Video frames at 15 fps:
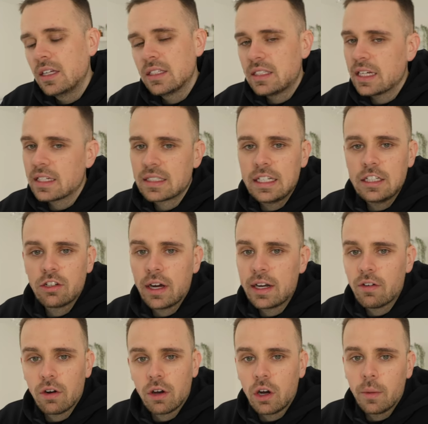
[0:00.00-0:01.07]
stick
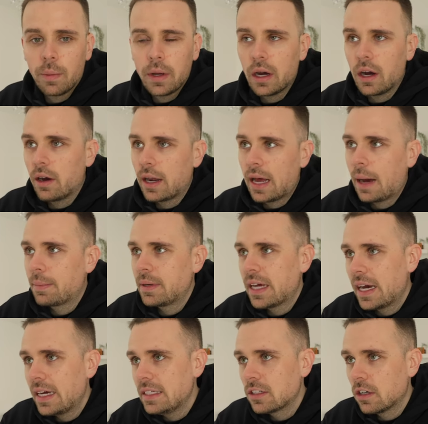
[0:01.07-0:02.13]
C-Trader on a copier and happy
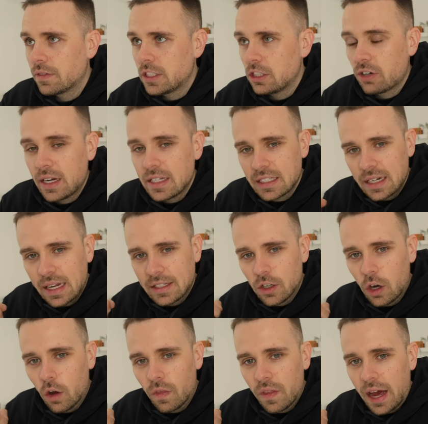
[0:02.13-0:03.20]
days. Obviously Traders Connect
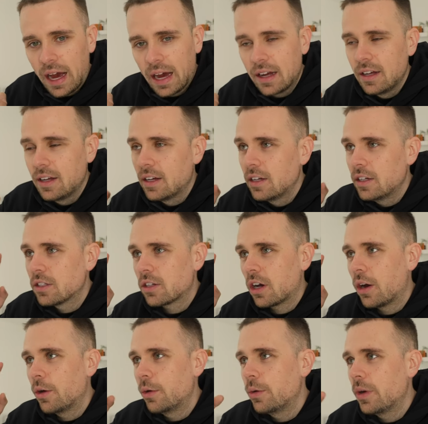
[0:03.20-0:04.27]
on that.
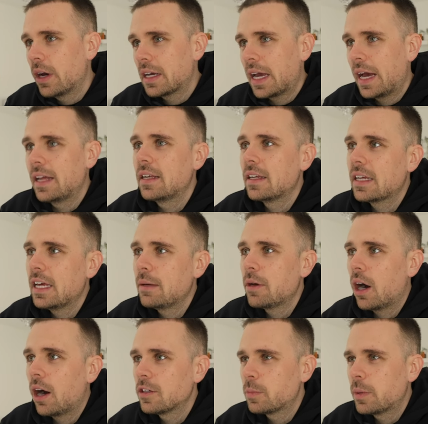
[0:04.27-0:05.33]
So again, keep your
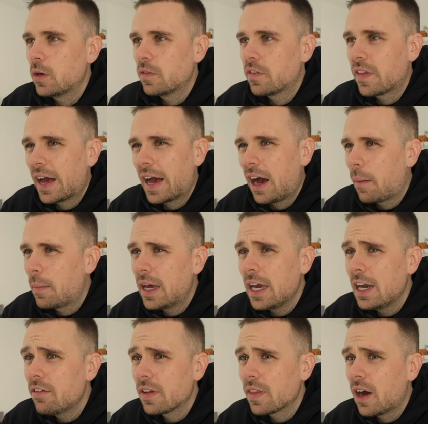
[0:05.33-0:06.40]
eyes peeled for that. I'm
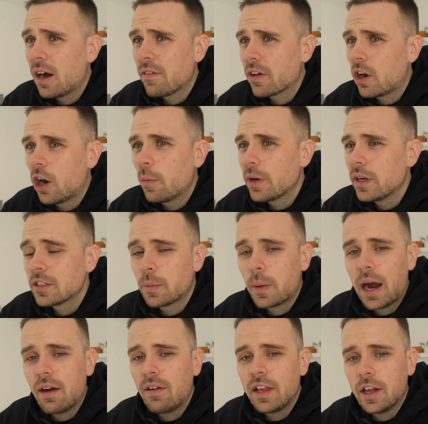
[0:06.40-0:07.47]
hearing that other copiers
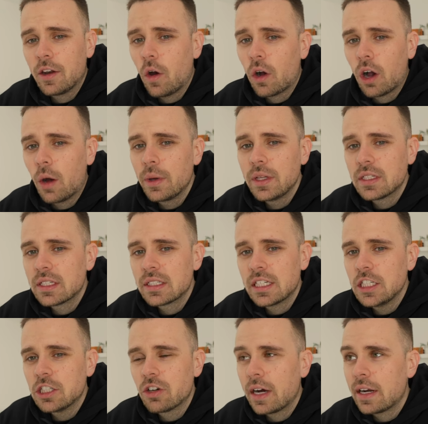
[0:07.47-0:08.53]
apparently are not going to
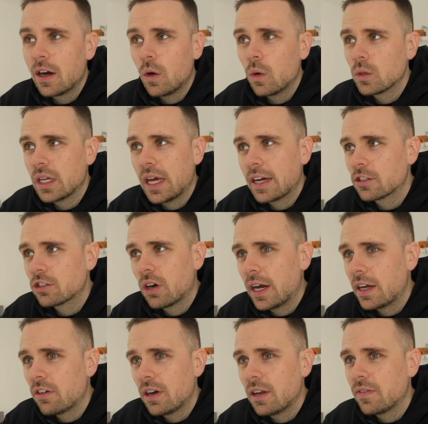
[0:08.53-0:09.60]
C-Trader or
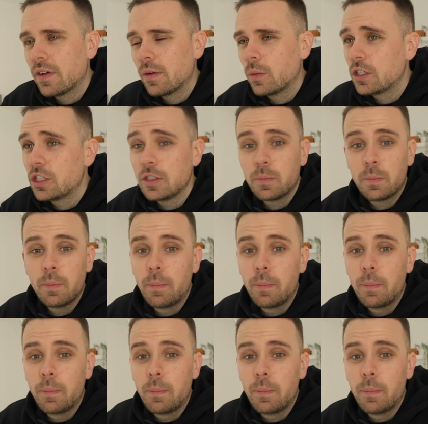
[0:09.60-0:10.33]
DXTrade or anything, which is